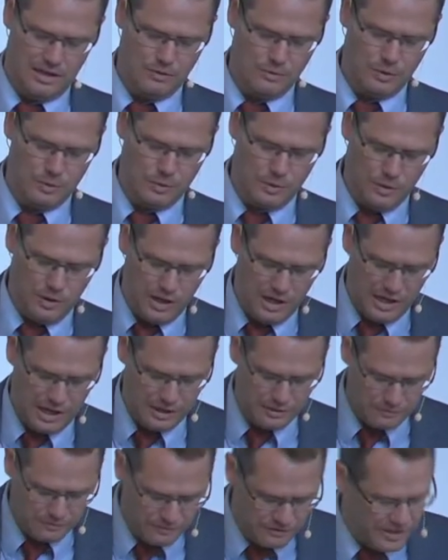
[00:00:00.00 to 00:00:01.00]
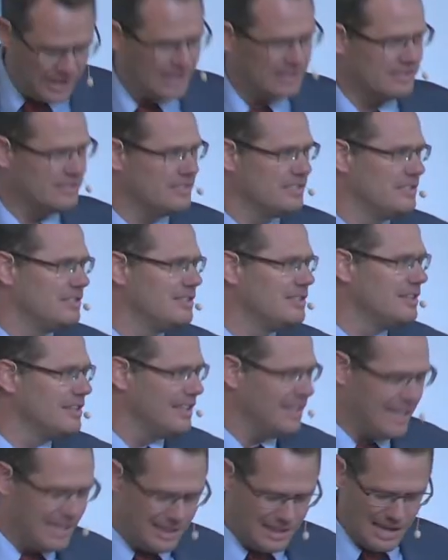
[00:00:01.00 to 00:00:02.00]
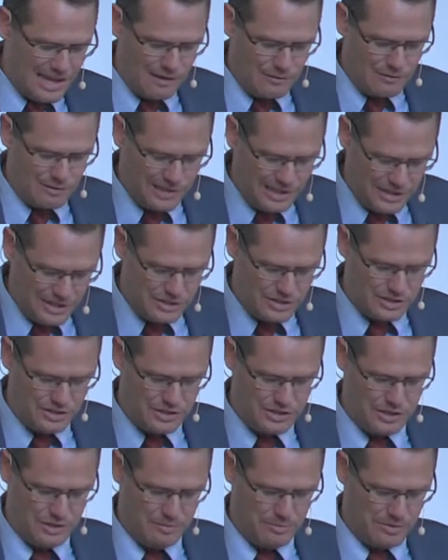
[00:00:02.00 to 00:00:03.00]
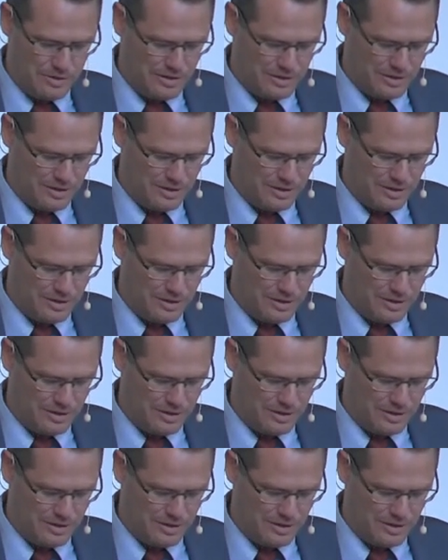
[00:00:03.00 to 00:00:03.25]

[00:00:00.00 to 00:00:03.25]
and we will invest in that relationship.